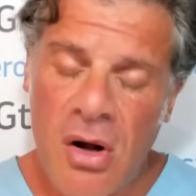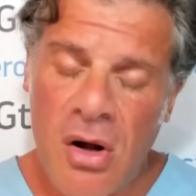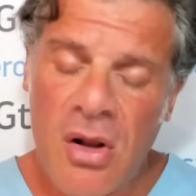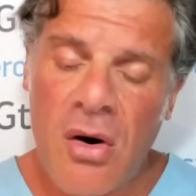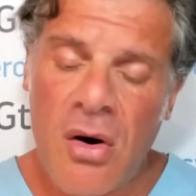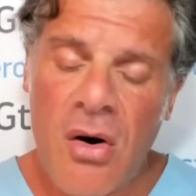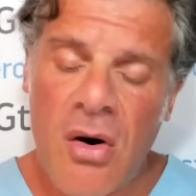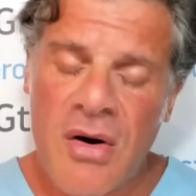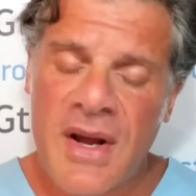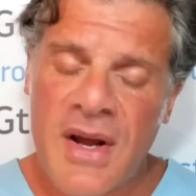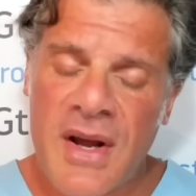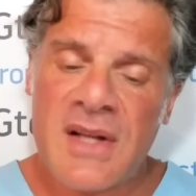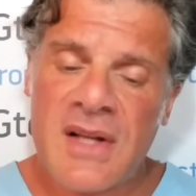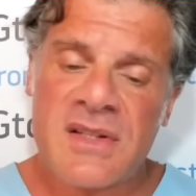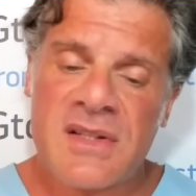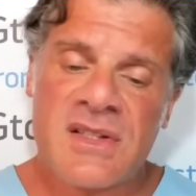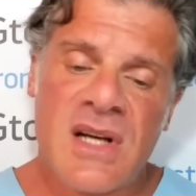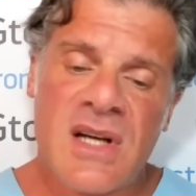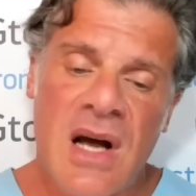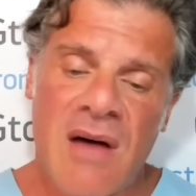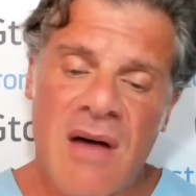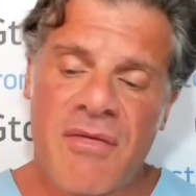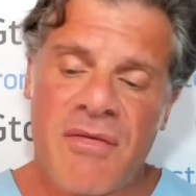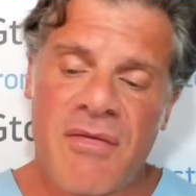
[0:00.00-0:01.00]
all
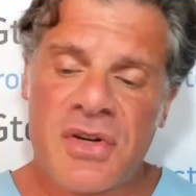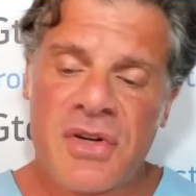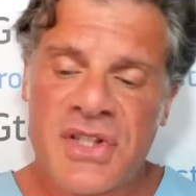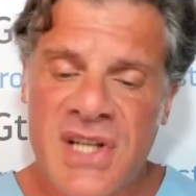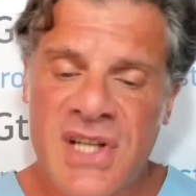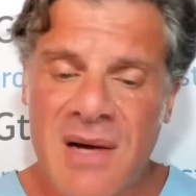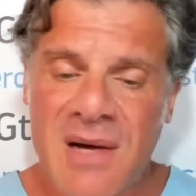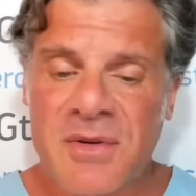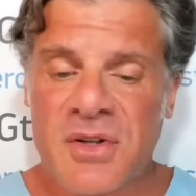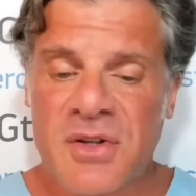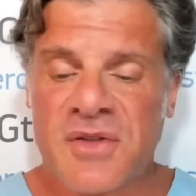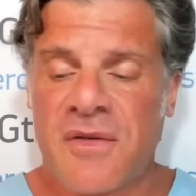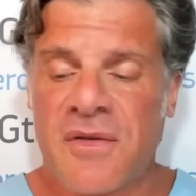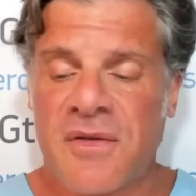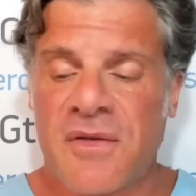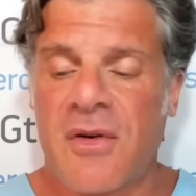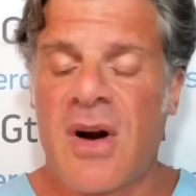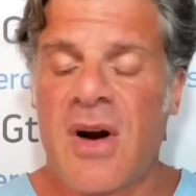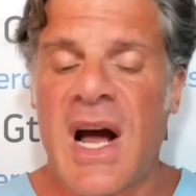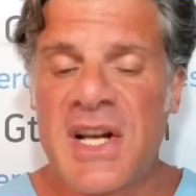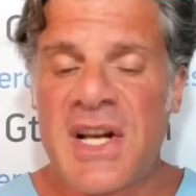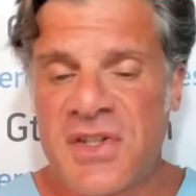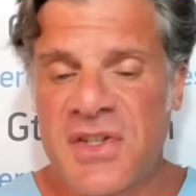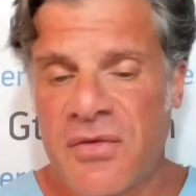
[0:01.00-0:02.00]
organs have receptors
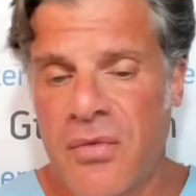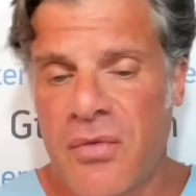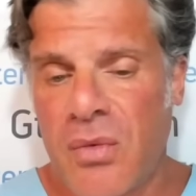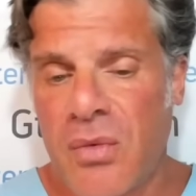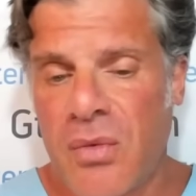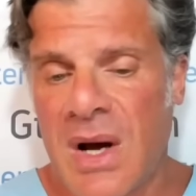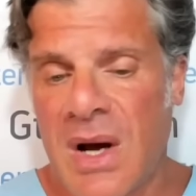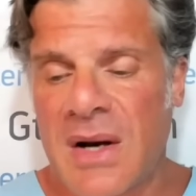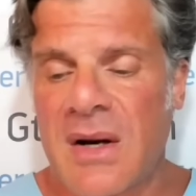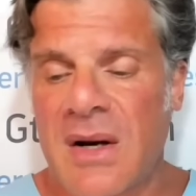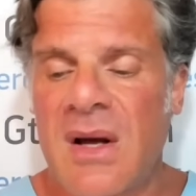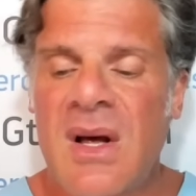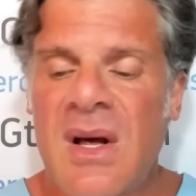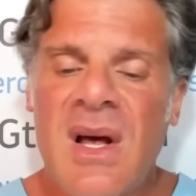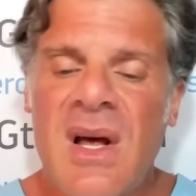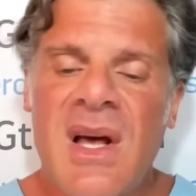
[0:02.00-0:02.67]
for IGF-1.